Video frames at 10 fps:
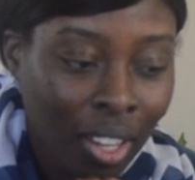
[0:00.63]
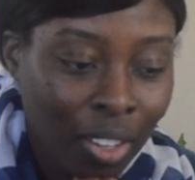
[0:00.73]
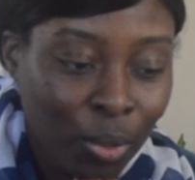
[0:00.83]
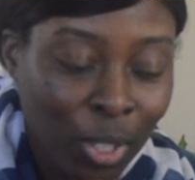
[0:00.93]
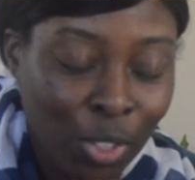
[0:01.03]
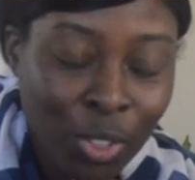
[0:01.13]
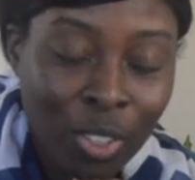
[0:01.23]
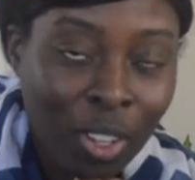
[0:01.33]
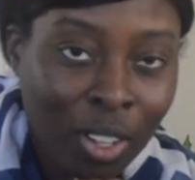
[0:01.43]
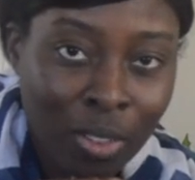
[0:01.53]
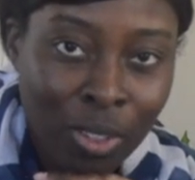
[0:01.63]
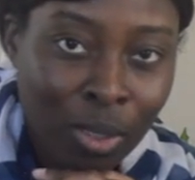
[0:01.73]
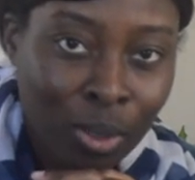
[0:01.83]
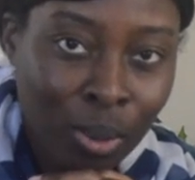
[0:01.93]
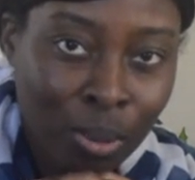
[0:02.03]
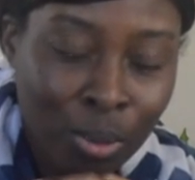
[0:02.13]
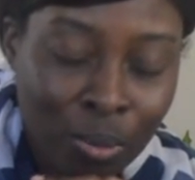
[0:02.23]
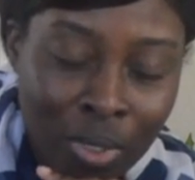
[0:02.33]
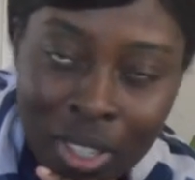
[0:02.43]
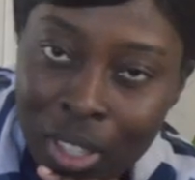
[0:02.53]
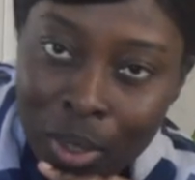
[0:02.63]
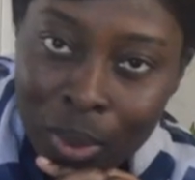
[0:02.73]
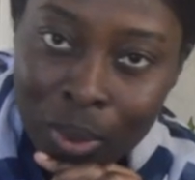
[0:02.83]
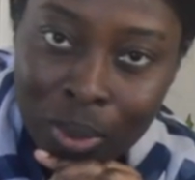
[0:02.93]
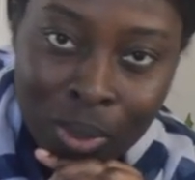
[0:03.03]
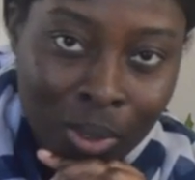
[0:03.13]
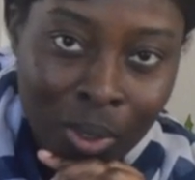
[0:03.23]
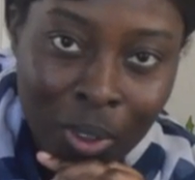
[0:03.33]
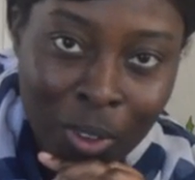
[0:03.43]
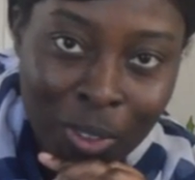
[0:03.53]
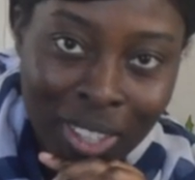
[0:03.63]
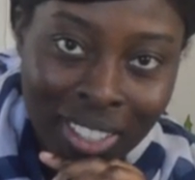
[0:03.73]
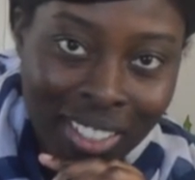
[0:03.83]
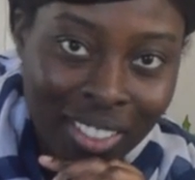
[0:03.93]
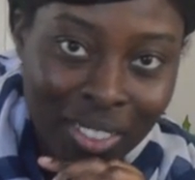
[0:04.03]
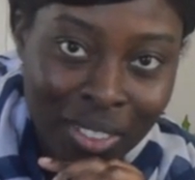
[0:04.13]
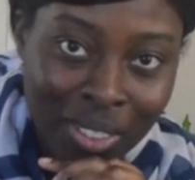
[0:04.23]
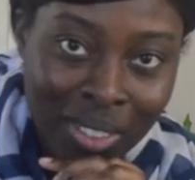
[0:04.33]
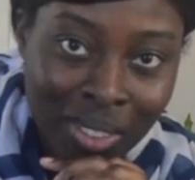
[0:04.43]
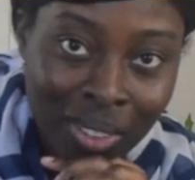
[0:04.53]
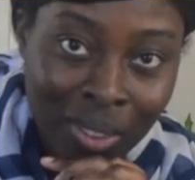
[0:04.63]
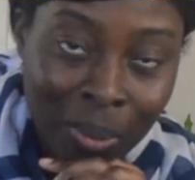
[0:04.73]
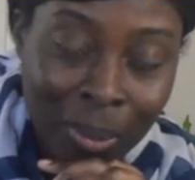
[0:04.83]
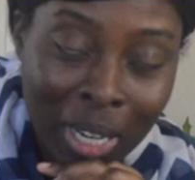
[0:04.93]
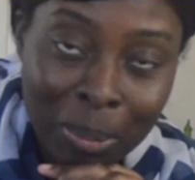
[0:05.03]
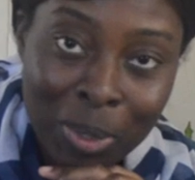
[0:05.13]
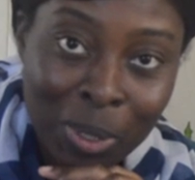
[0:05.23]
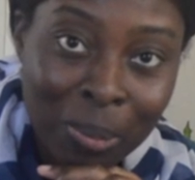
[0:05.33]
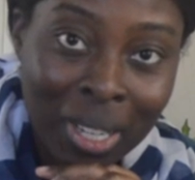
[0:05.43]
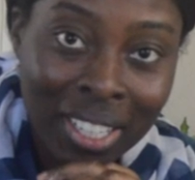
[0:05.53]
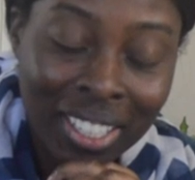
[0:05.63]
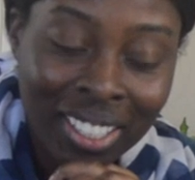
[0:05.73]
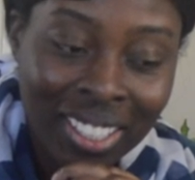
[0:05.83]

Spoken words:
I've watched a lot of YouTube videos over the years, perhaps too many.